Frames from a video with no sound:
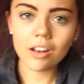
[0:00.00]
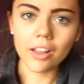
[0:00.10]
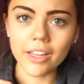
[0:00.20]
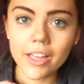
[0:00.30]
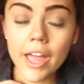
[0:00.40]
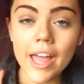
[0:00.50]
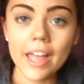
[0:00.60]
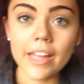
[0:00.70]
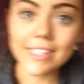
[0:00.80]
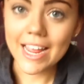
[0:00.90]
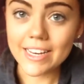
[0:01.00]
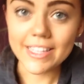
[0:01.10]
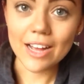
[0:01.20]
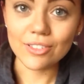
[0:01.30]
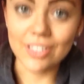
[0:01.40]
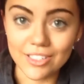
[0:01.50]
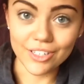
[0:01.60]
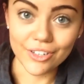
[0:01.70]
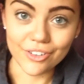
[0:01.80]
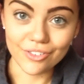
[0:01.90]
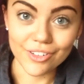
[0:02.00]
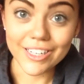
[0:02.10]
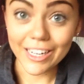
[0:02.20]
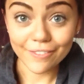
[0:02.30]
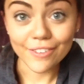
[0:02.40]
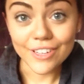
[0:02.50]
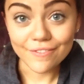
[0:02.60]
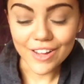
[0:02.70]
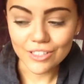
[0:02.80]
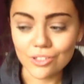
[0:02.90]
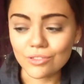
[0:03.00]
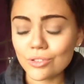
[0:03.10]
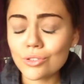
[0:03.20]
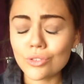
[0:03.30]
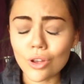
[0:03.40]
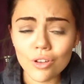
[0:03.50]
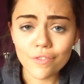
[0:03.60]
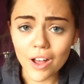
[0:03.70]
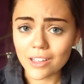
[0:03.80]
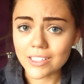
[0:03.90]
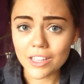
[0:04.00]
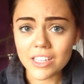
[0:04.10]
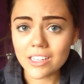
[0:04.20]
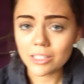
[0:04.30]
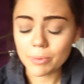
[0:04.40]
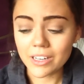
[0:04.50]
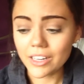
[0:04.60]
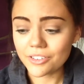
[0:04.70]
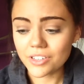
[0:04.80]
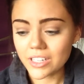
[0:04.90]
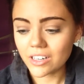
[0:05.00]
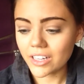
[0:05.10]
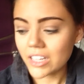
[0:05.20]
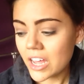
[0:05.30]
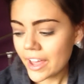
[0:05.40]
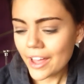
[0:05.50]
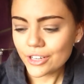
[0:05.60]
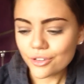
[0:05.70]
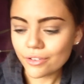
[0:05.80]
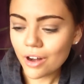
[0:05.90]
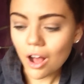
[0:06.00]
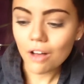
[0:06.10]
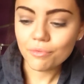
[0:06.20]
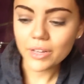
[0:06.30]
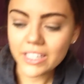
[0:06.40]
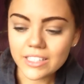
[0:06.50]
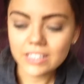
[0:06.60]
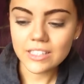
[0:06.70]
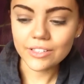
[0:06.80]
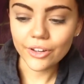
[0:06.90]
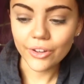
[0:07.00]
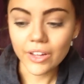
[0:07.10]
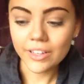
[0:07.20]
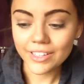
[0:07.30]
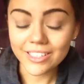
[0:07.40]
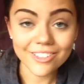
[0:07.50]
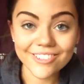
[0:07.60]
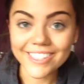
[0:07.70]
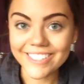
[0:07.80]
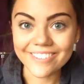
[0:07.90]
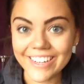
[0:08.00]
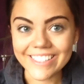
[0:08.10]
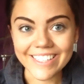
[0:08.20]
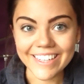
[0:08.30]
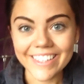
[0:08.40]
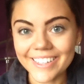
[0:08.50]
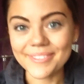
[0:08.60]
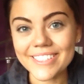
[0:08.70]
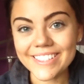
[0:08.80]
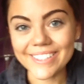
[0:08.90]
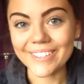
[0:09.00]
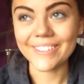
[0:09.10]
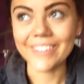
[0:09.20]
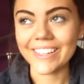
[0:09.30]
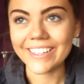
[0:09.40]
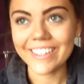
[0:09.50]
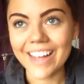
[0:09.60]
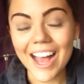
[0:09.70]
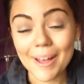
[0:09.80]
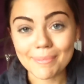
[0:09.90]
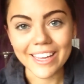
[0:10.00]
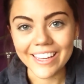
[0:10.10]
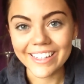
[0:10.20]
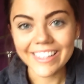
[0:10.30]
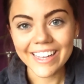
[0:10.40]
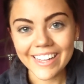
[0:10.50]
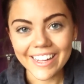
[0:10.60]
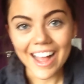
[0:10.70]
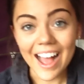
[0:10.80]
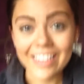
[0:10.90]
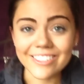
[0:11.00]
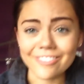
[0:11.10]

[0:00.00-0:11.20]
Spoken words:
like, 10,000 to nearly 15,000 so fast. I think it's been literally, like, 2.5 weeks, so it's crazy. I'm just so, like, happy and